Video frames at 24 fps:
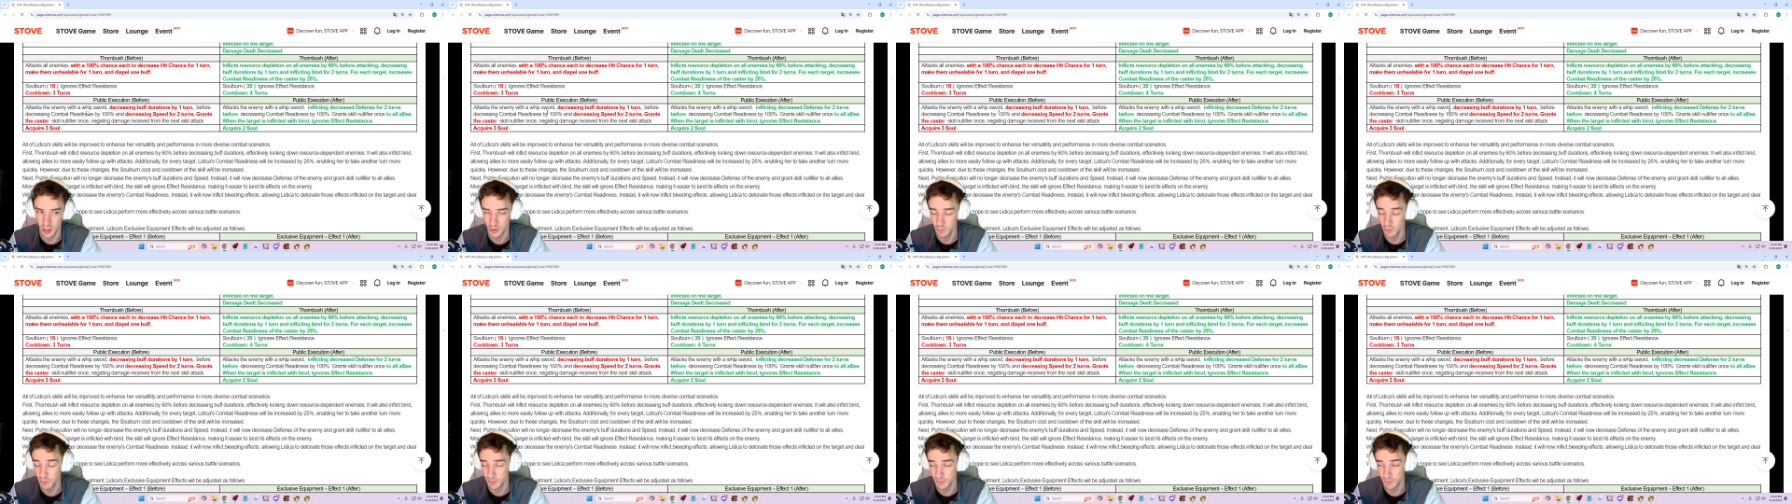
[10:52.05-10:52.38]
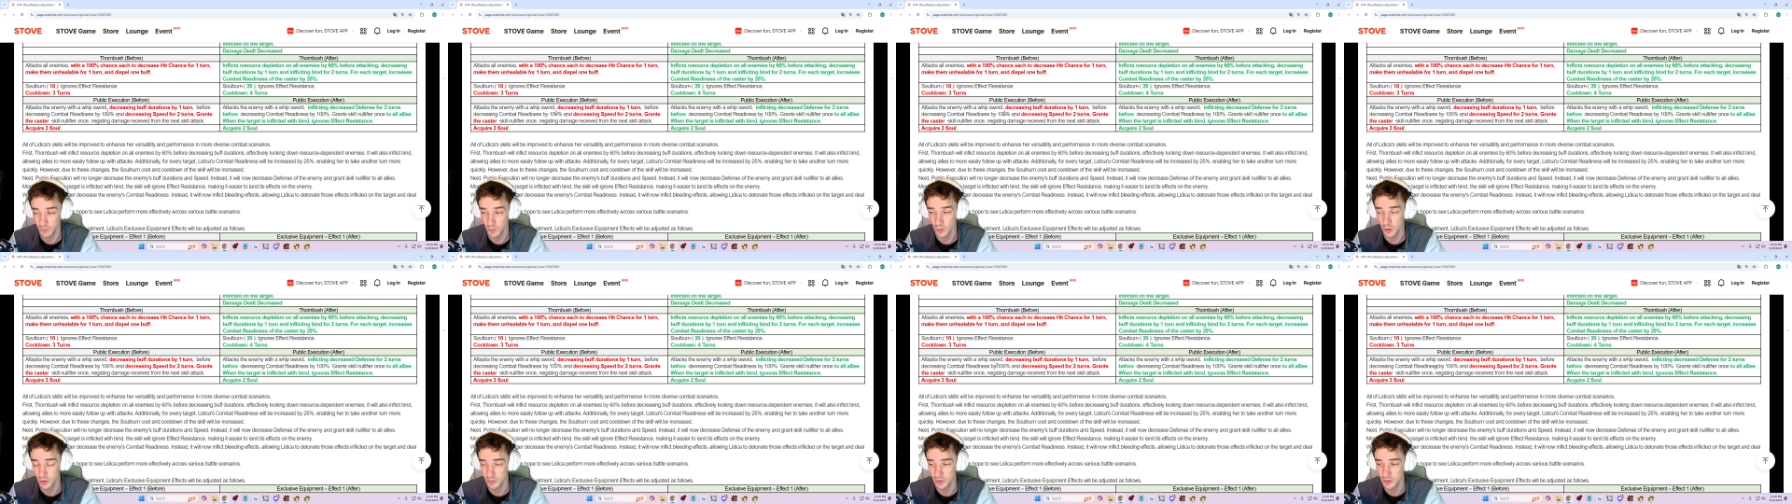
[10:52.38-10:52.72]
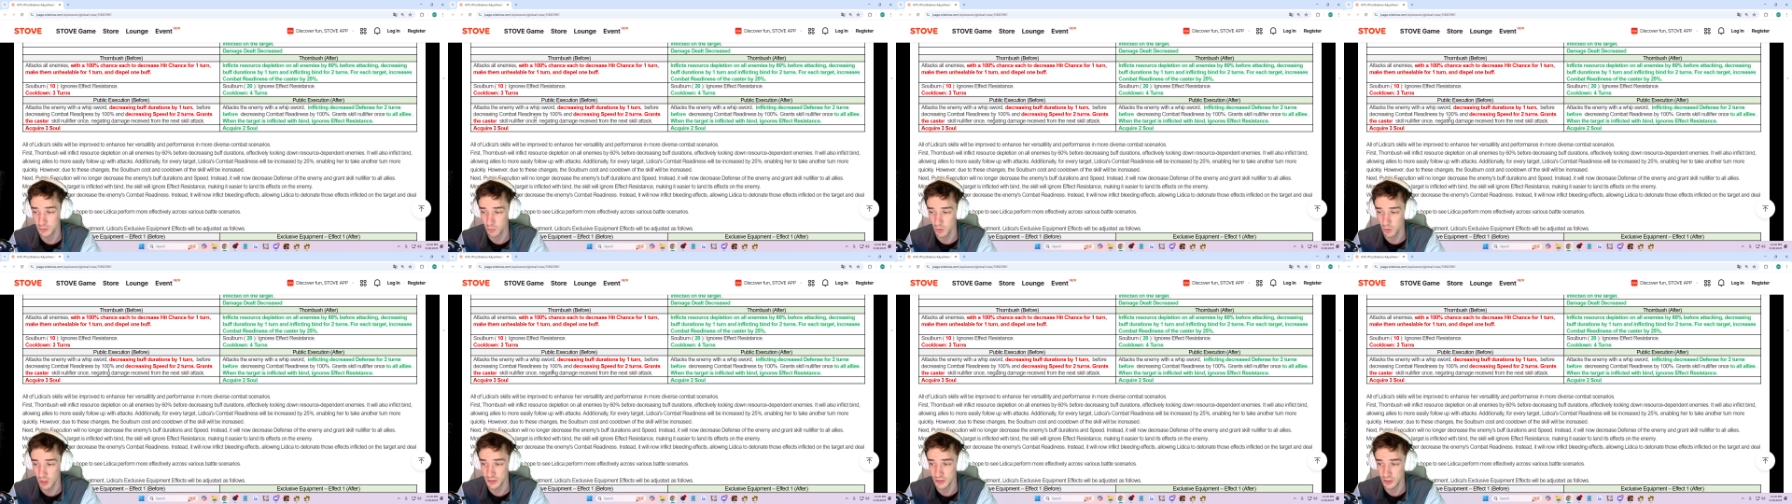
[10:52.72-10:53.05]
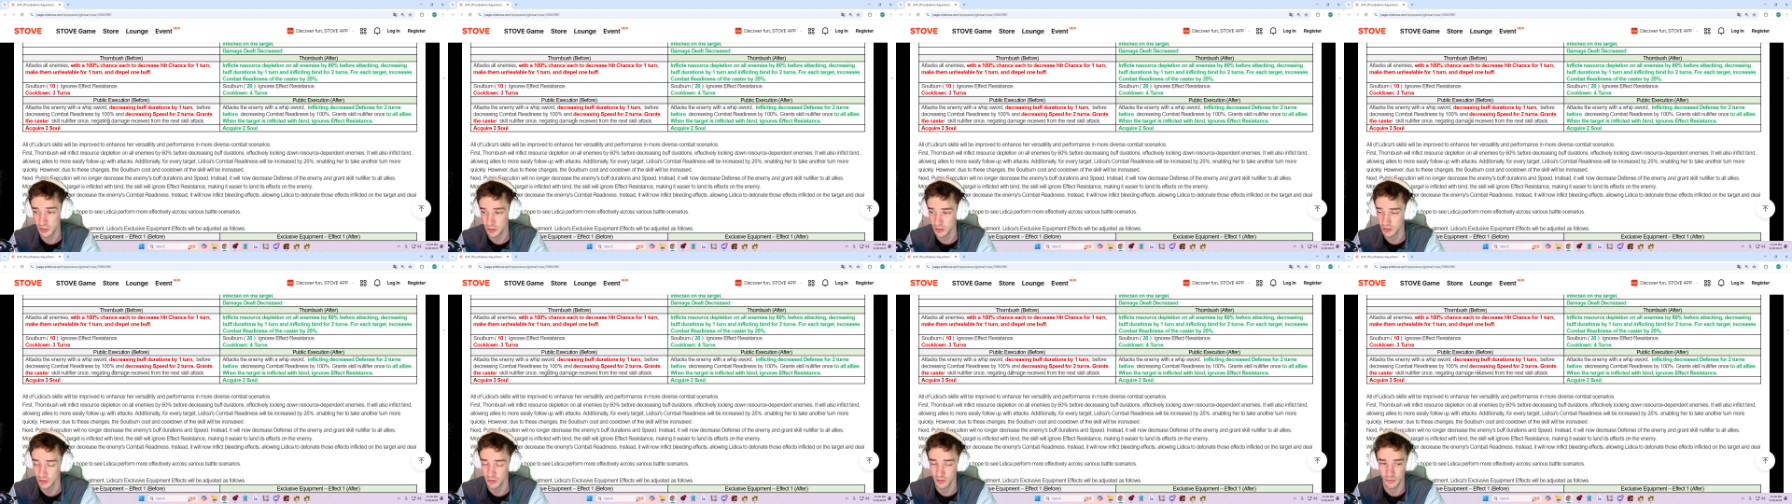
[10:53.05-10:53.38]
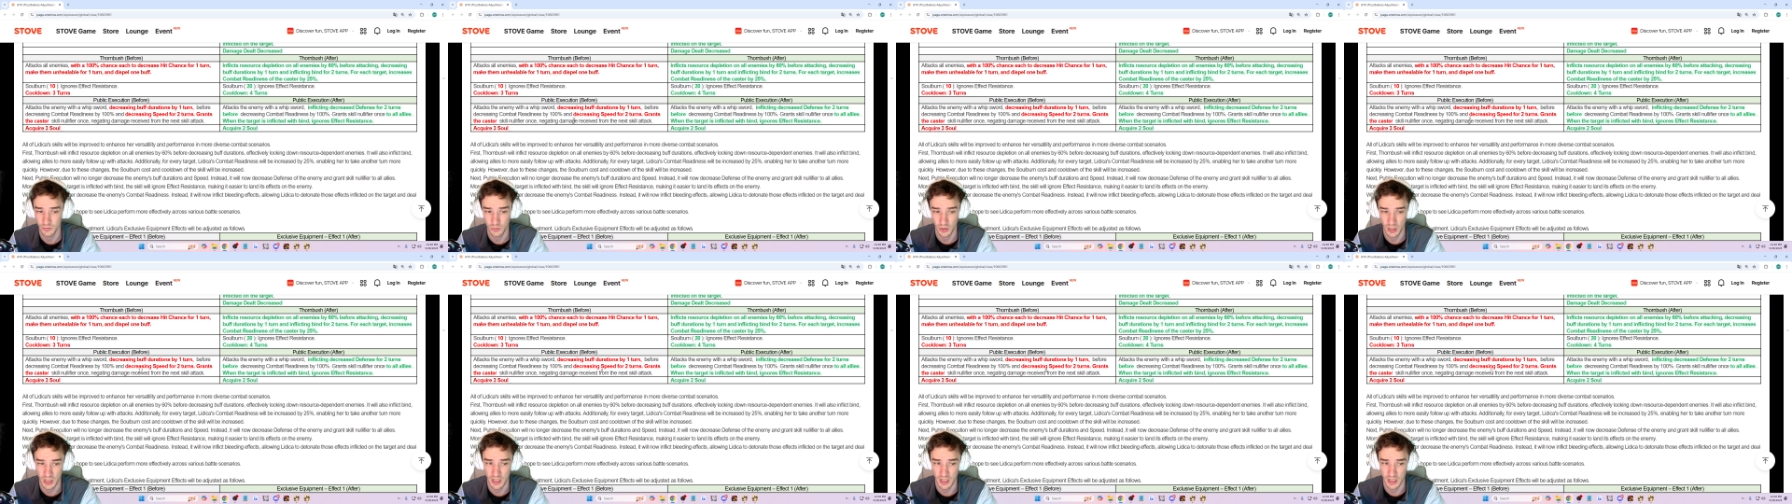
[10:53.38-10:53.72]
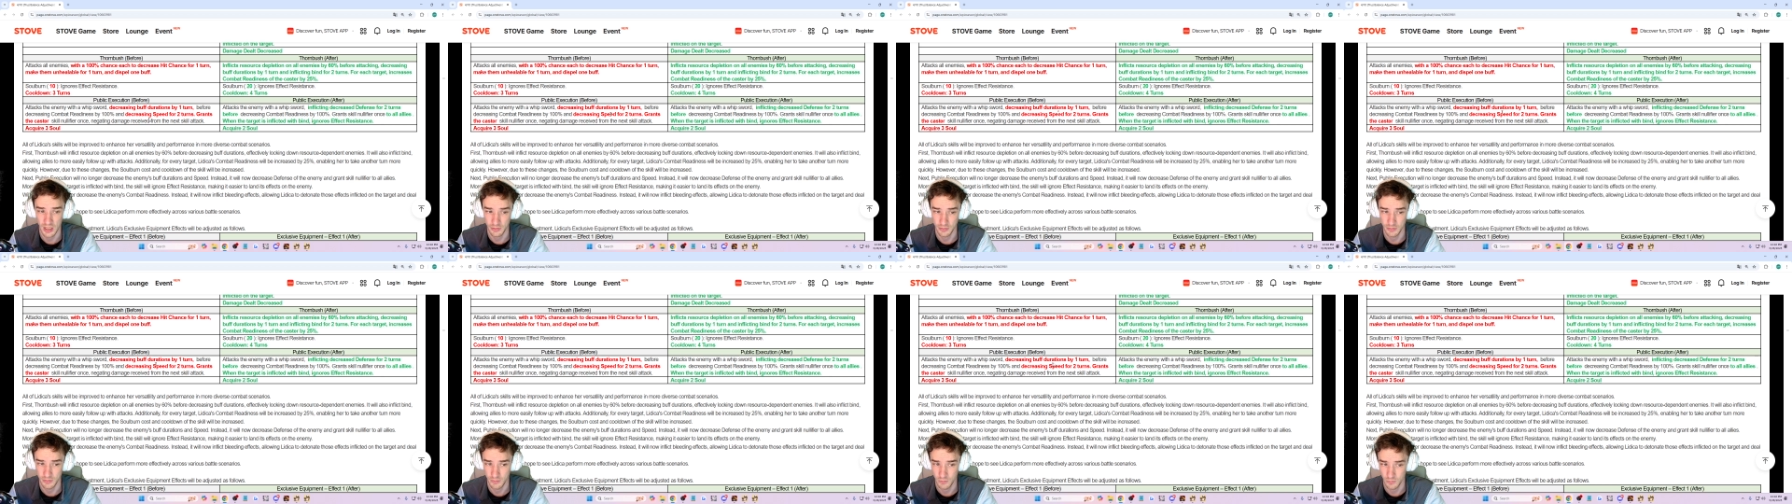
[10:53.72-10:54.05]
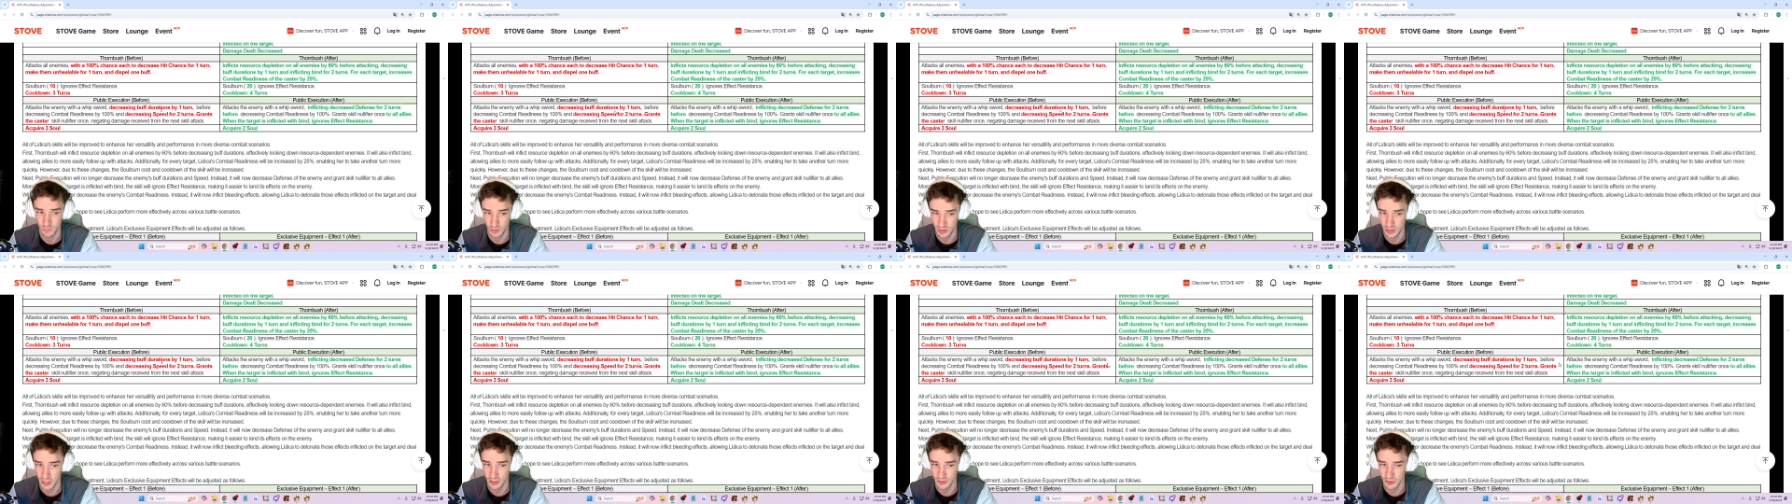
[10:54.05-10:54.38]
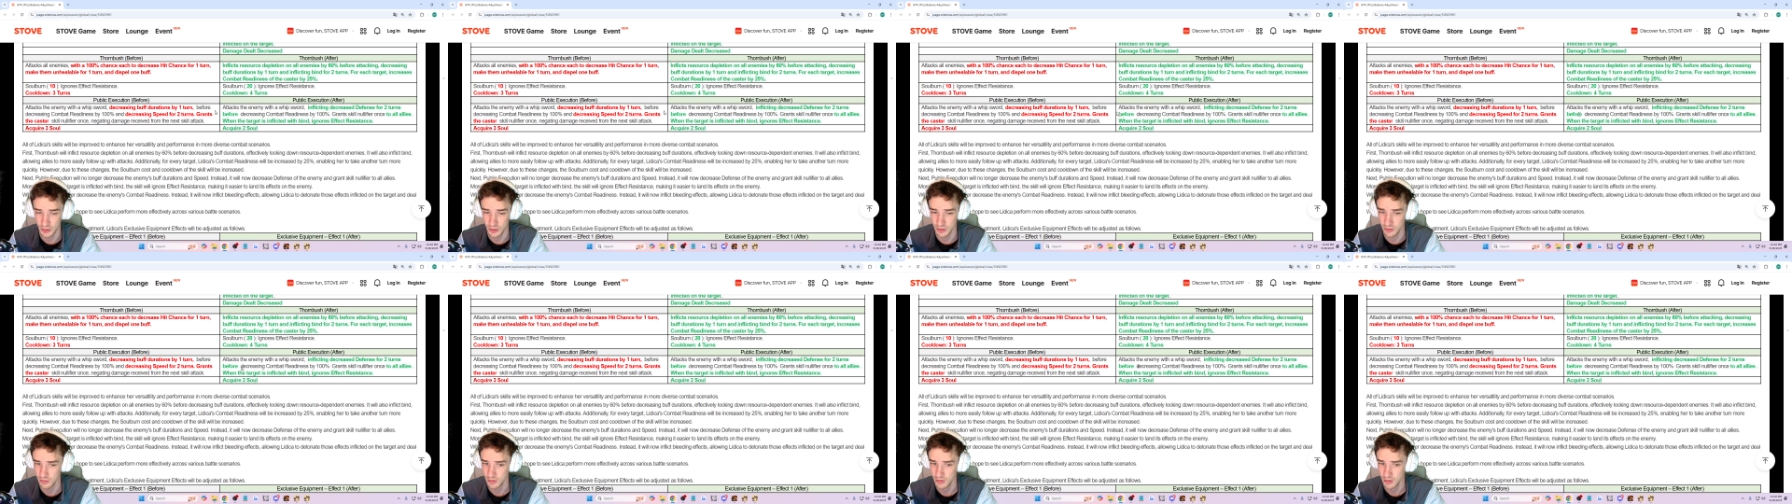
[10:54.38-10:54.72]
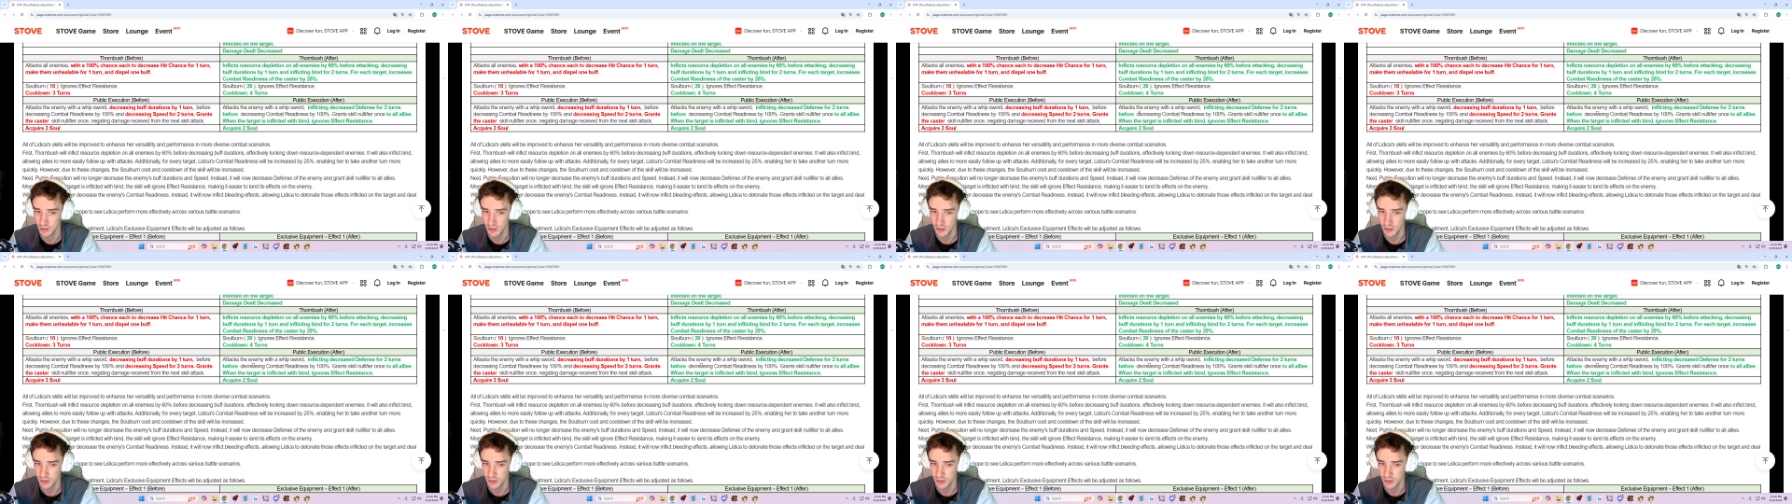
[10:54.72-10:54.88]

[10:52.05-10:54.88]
before it would 1 turn reduction.